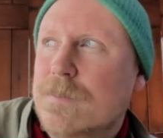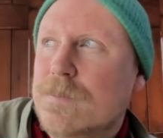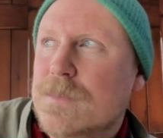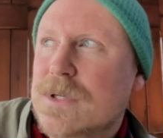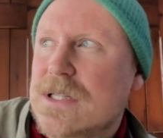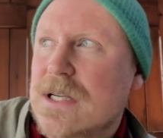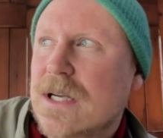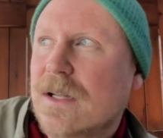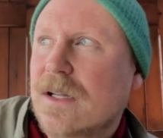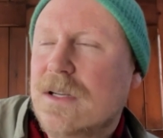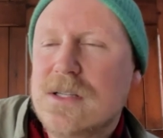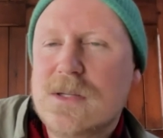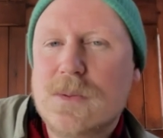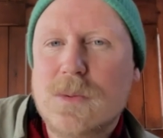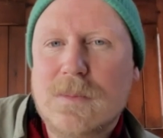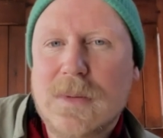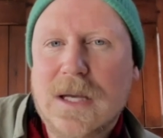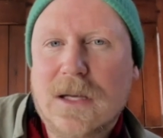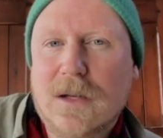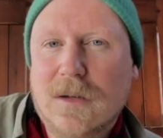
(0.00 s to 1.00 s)
particularly as
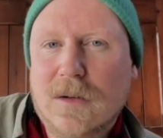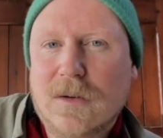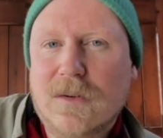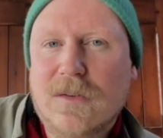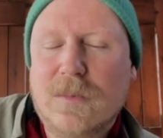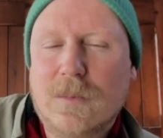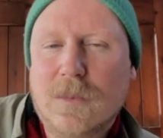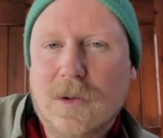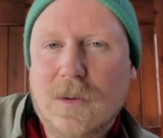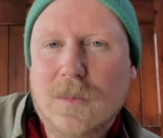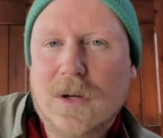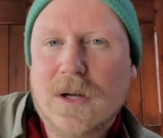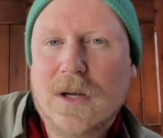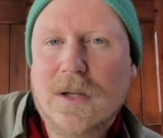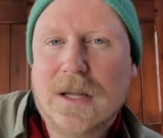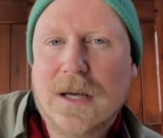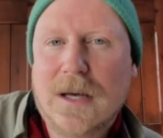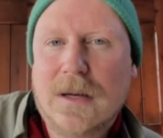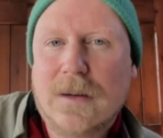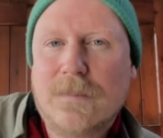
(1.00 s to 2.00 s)
we make a lot of smaller
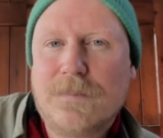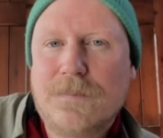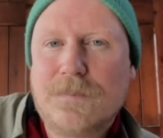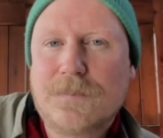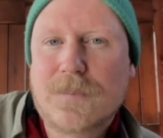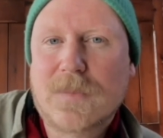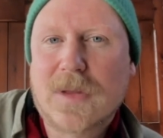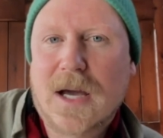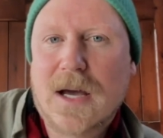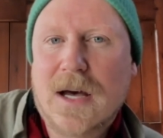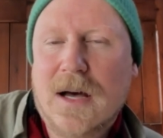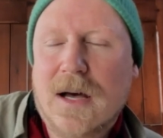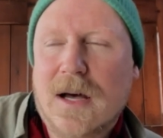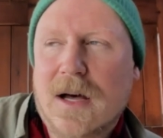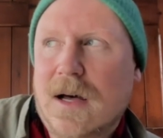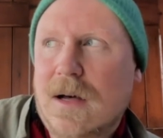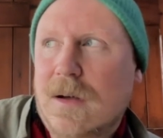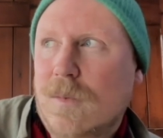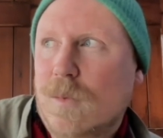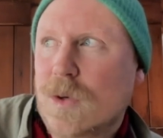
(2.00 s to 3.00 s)
work now,
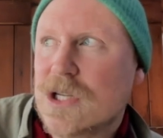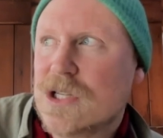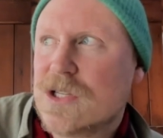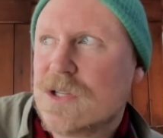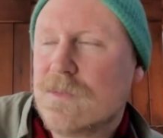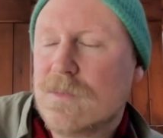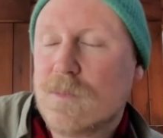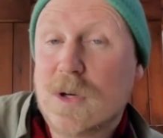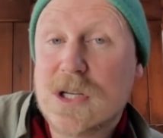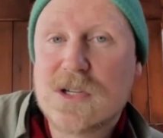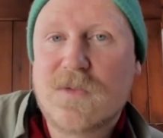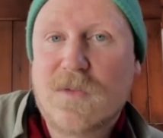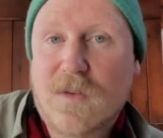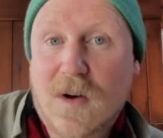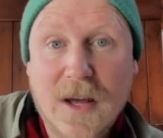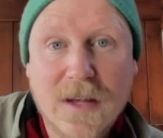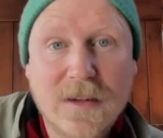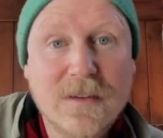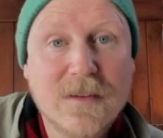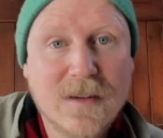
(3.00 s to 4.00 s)
uh, which which
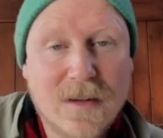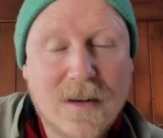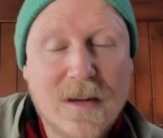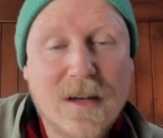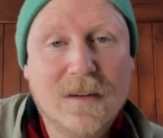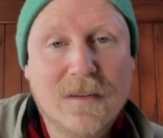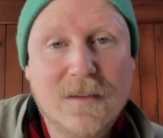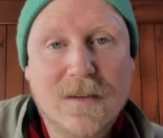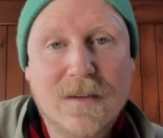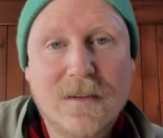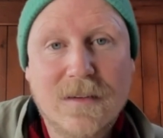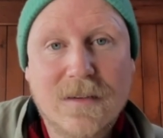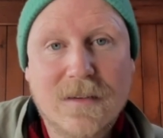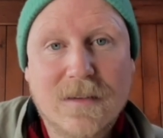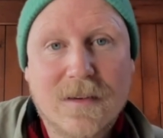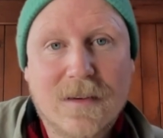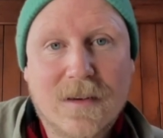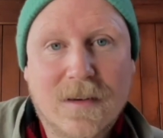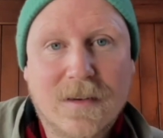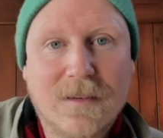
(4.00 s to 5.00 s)
finds collectors
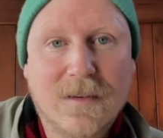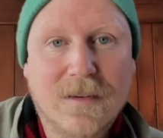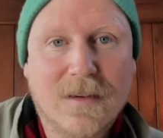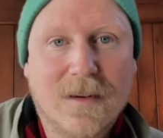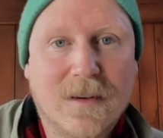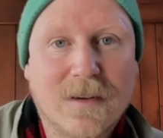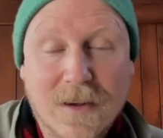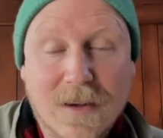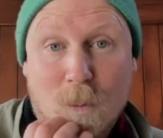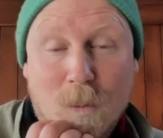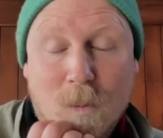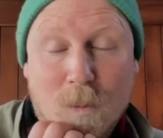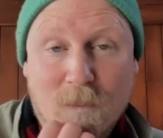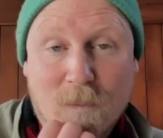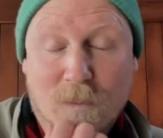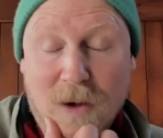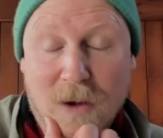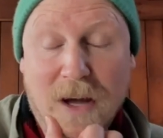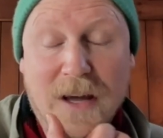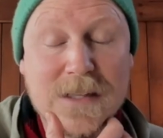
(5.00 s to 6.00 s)
and, you know,
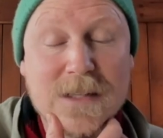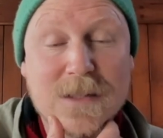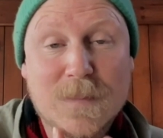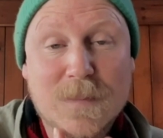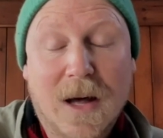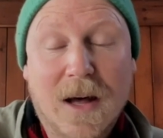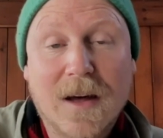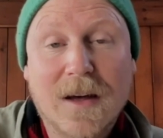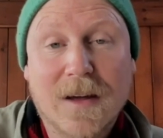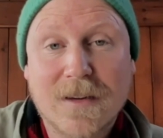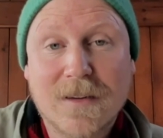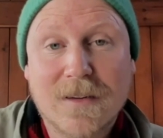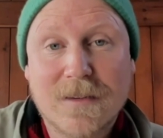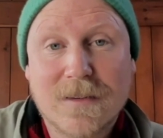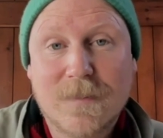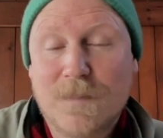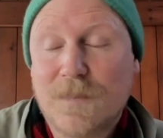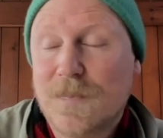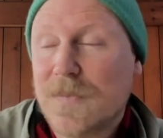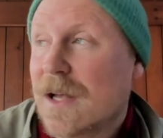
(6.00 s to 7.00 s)
finds
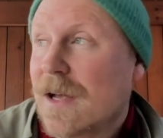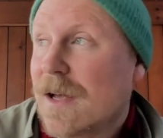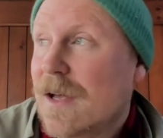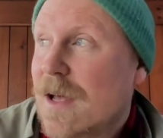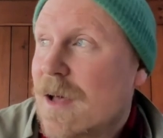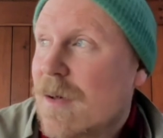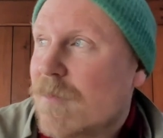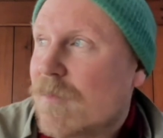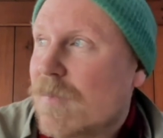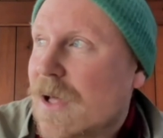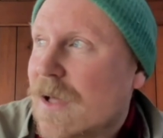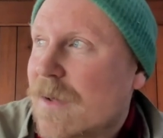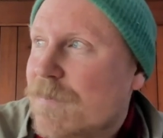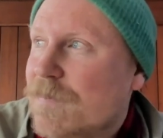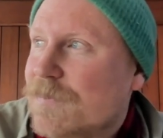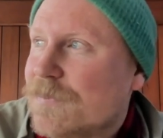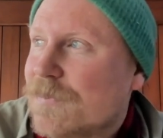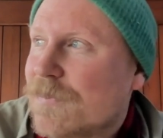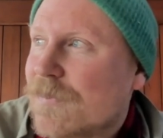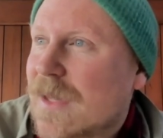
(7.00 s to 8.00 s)
buyers.
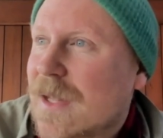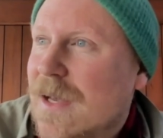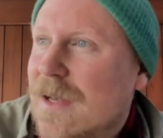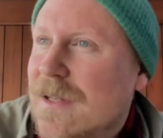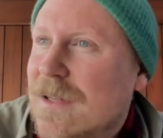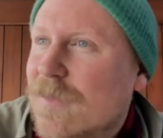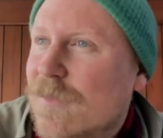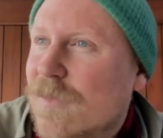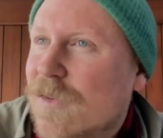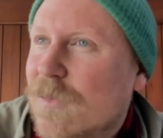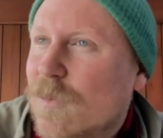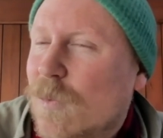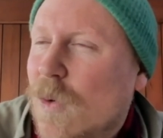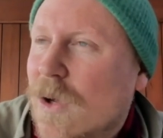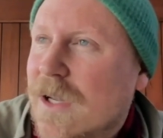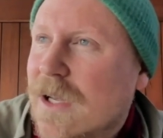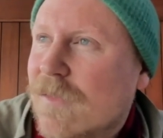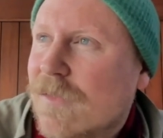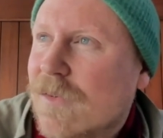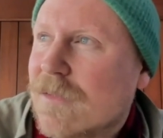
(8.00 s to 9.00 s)
But for
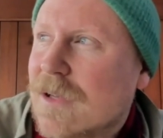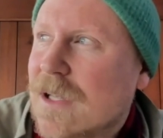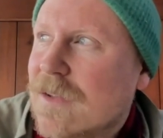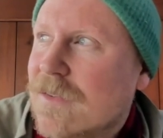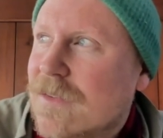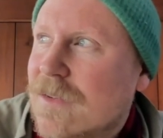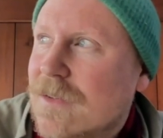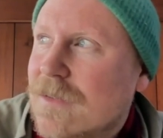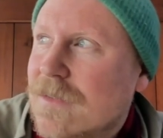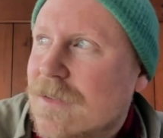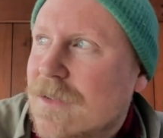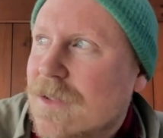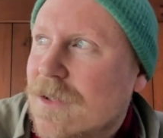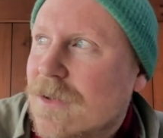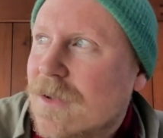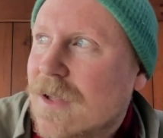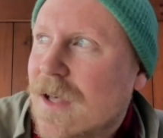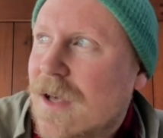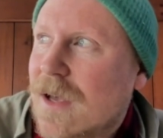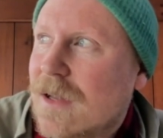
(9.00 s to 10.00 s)
whatever reason,
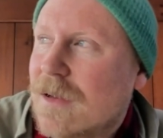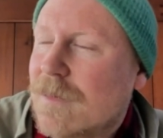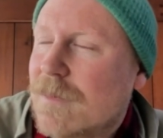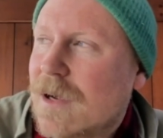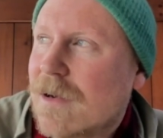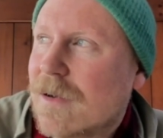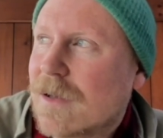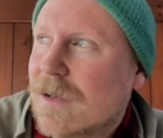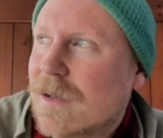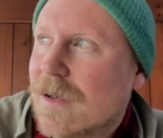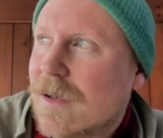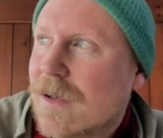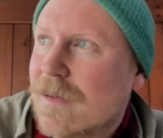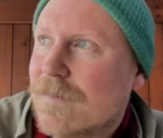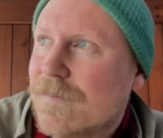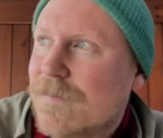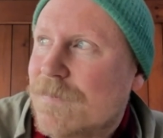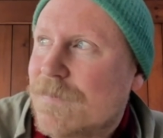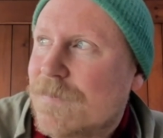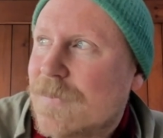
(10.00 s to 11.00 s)
U K and
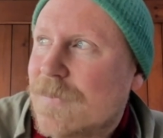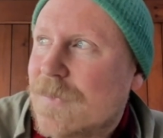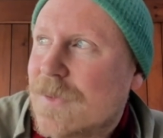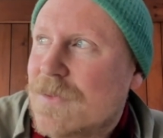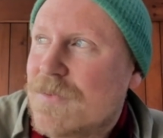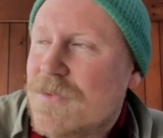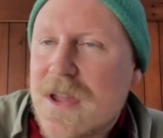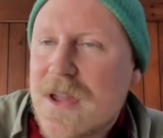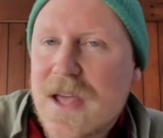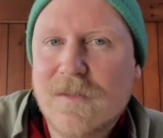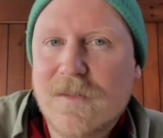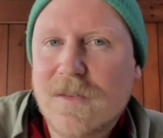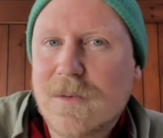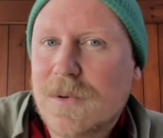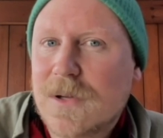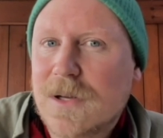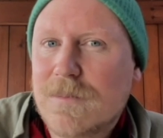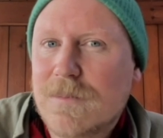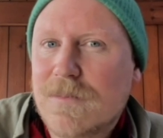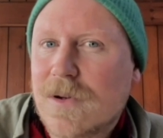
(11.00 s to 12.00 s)
America, never
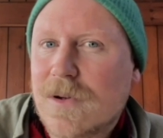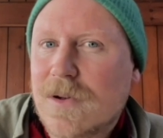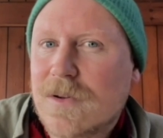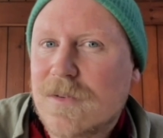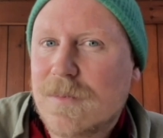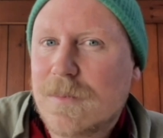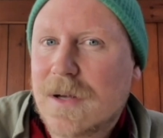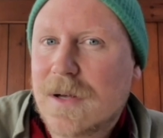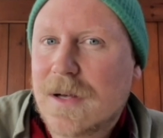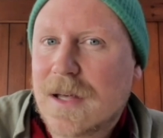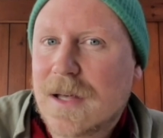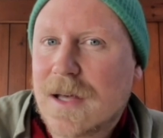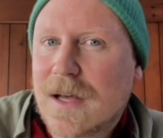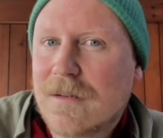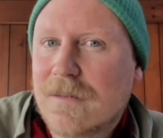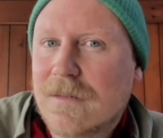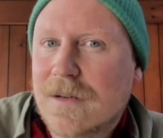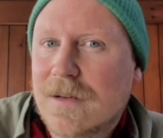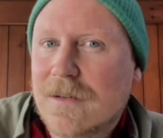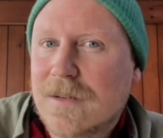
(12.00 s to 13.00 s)
been approached by a
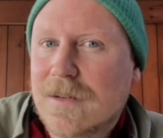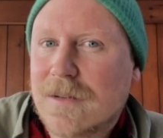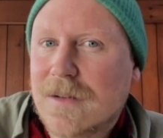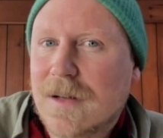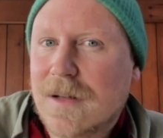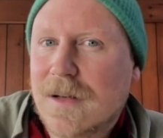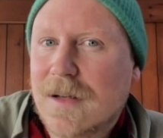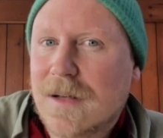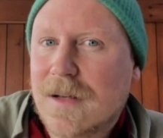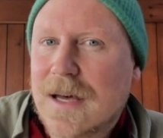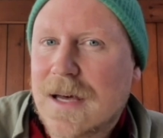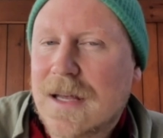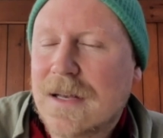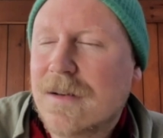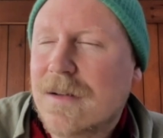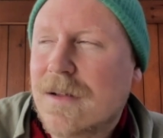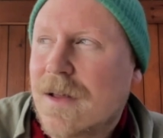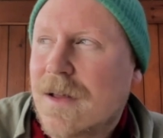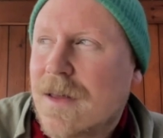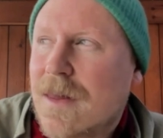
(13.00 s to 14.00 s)
gallery or a dealer. And